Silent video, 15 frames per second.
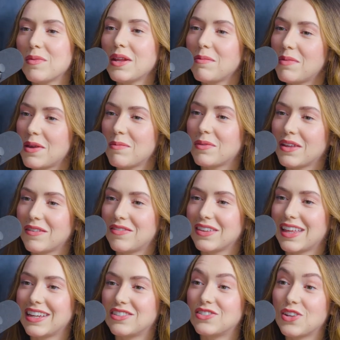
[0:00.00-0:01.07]
many people, I feel
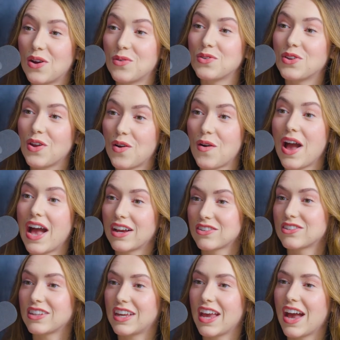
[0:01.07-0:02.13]
like, don't know
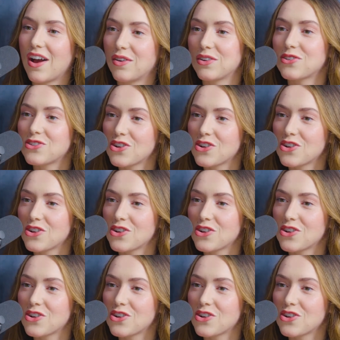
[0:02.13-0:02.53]
actually how to